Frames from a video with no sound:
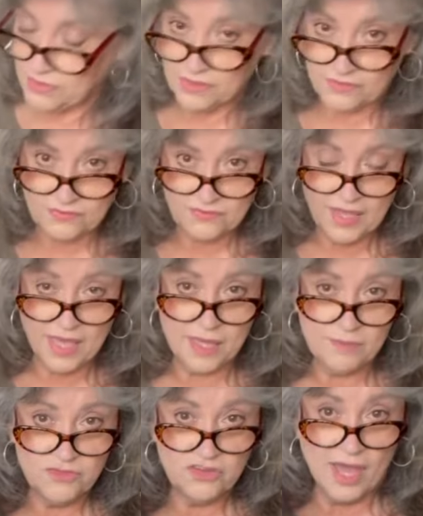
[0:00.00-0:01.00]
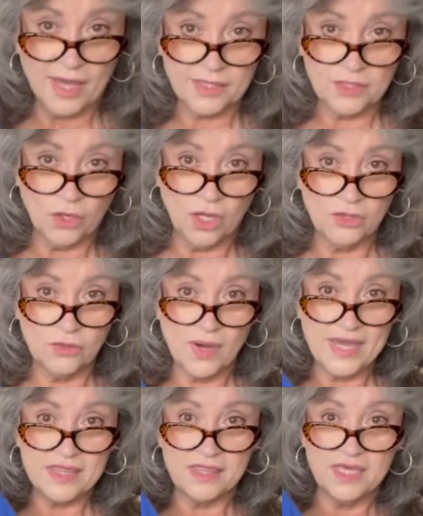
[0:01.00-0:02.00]
the same jacket, although
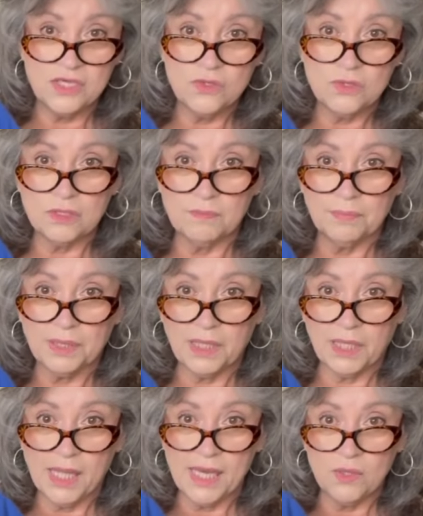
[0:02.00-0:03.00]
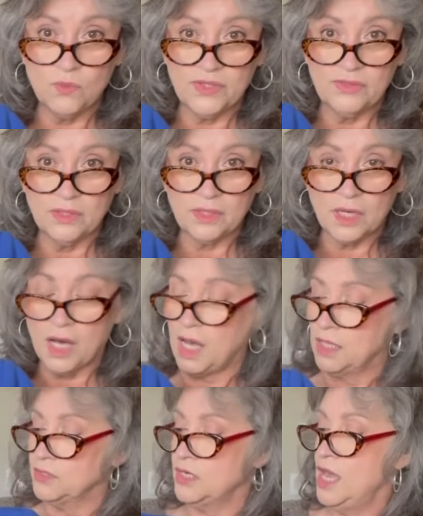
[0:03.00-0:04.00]
I think you can play with the
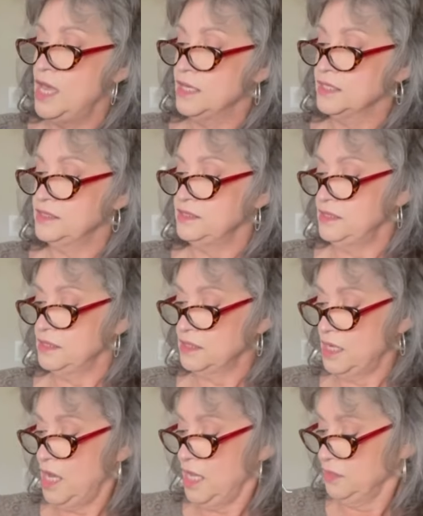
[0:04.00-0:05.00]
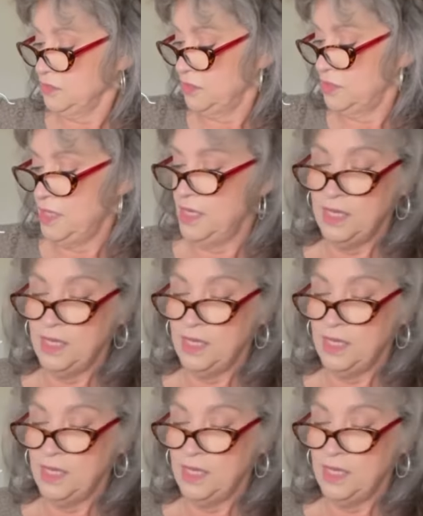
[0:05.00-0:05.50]
collar because the collar